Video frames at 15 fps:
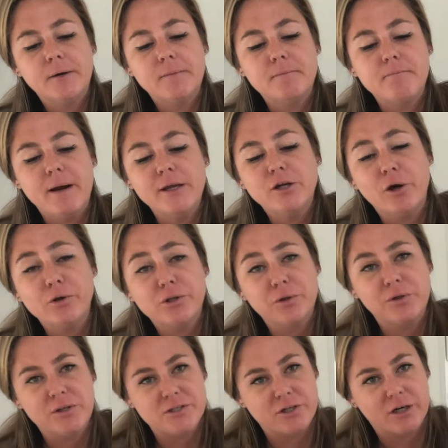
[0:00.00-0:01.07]
My go-to
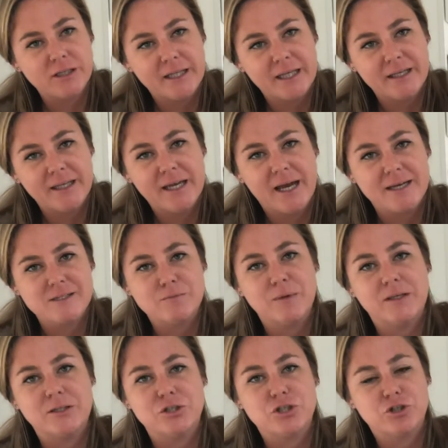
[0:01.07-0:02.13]
dessert lately has
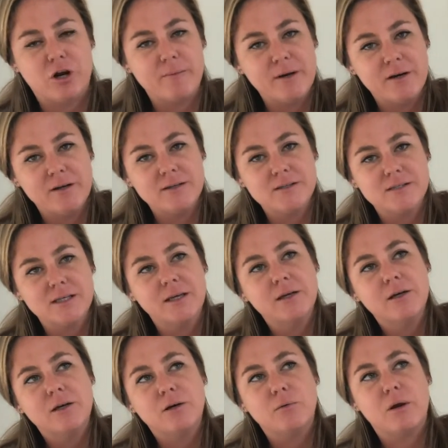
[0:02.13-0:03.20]
been strawberries
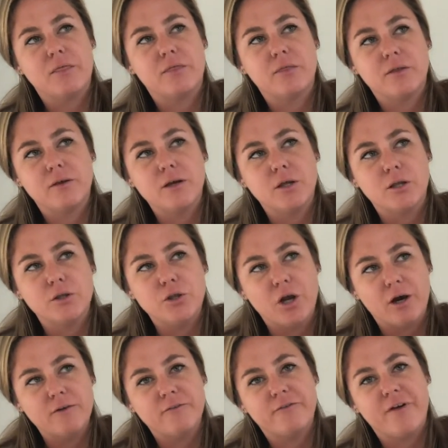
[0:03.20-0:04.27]
with
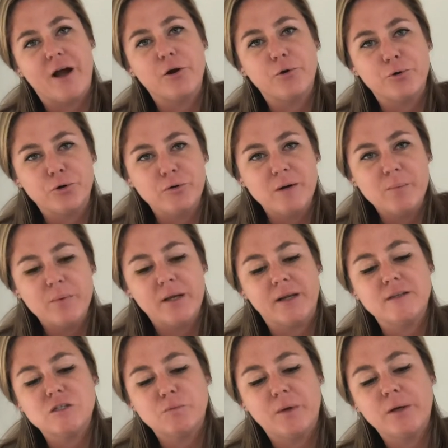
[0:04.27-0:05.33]
non-fat Cool Whip,
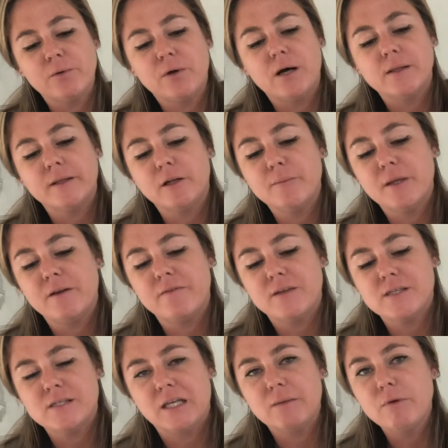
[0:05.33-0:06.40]
sprinkle a little bit of
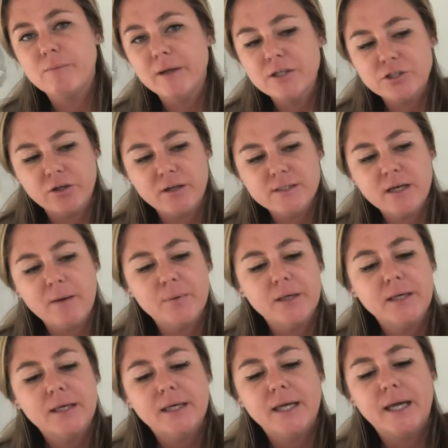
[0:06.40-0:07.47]
this cinnamon mixture on top,
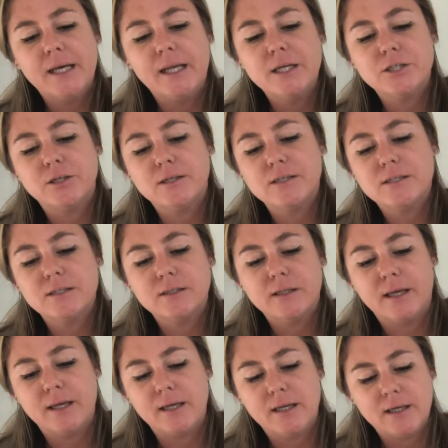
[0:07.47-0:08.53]
and it just
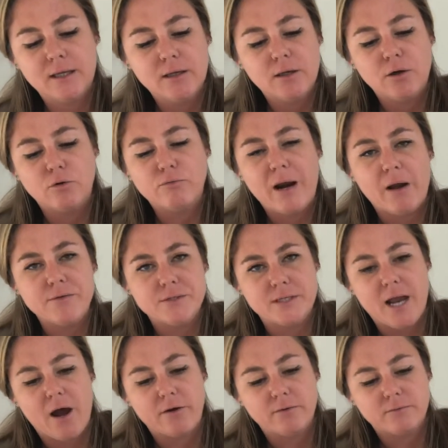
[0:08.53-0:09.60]
rounds it
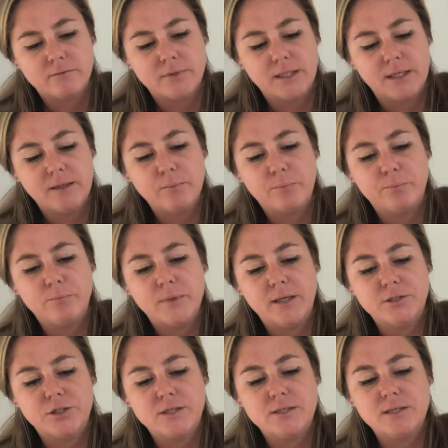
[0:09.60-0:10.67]
out.
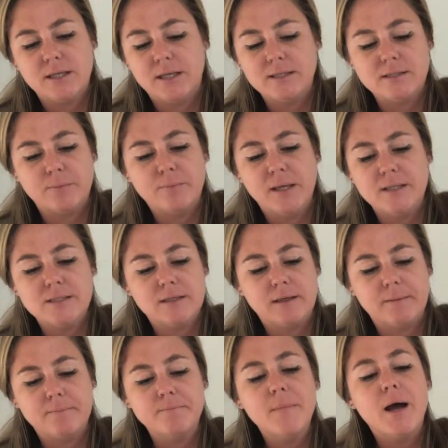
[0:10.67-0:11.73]
It's
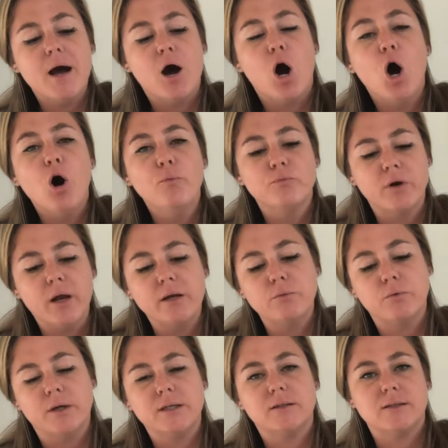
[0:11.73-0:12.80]
a home
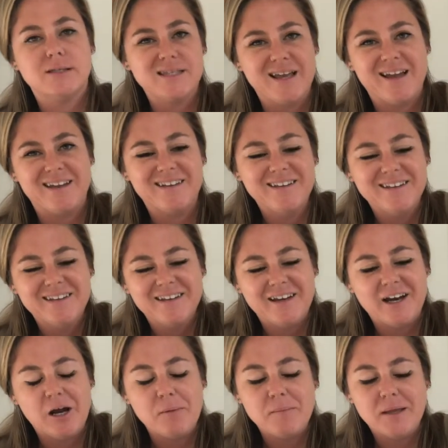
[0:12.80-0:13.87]
run, one could say.
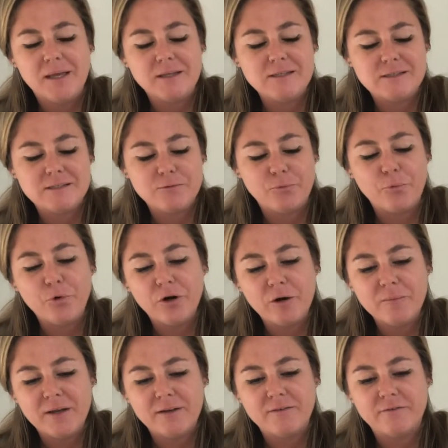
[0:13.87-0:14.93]
It's
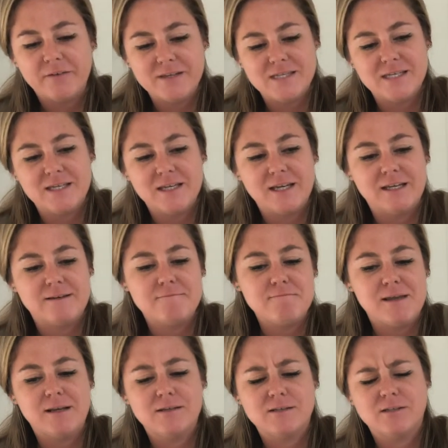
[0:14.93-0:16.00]
warm and fuzzy and
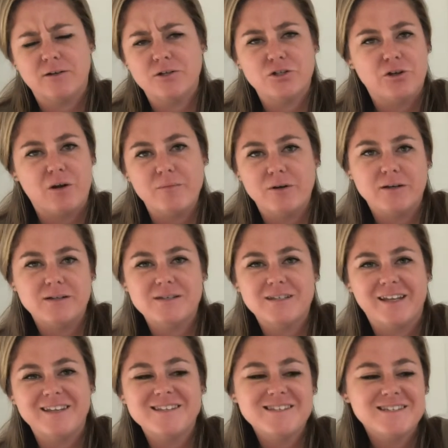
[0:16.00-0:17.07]
makes your strawberries
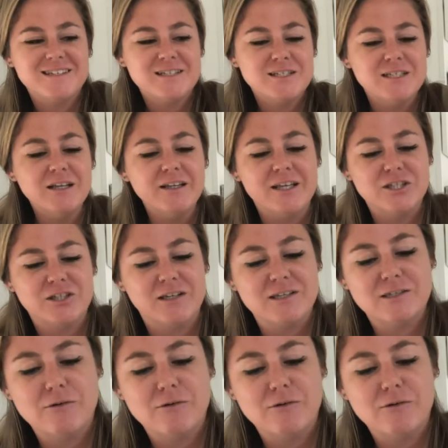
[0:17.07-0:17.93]
taste delicious.